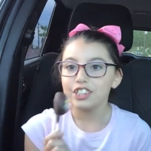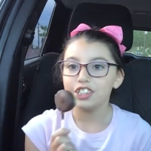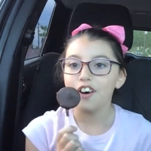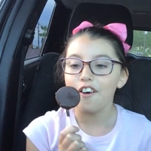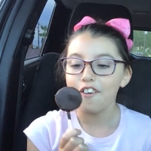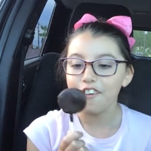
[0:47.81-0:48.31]

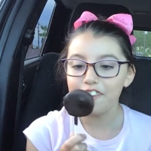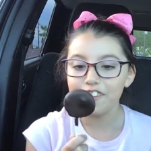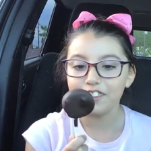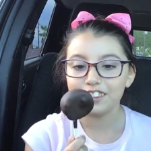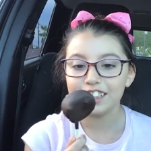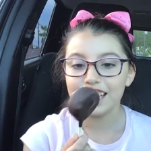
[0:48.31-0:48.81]

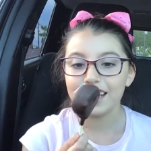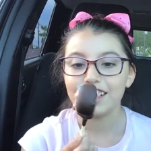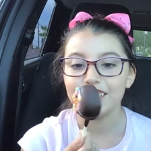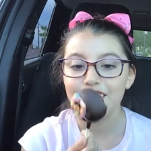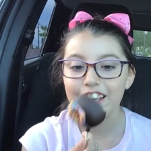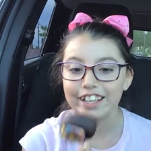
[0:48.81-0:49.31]
So she,
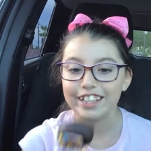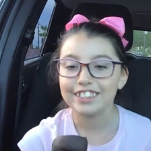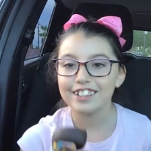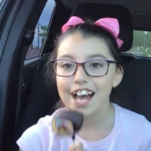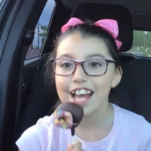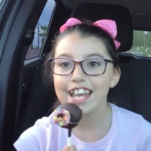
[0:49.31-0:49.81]
so he could
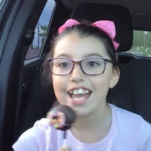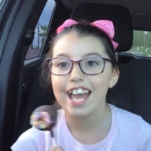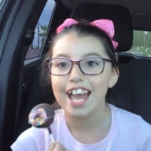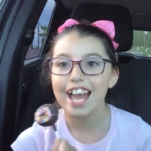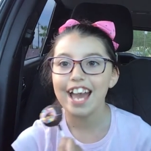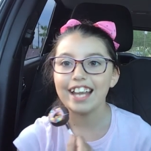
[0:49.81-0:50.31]
try it
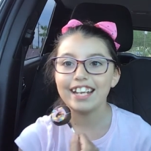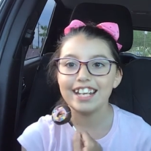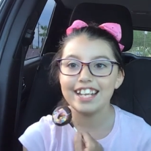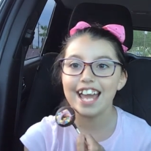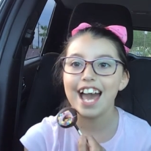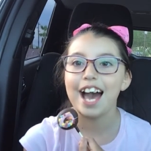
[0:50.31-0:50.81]
and
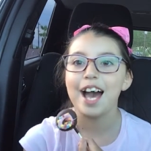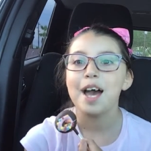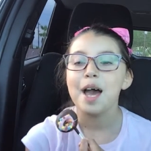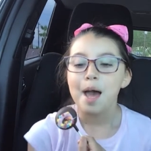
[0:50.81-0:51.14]
yeah,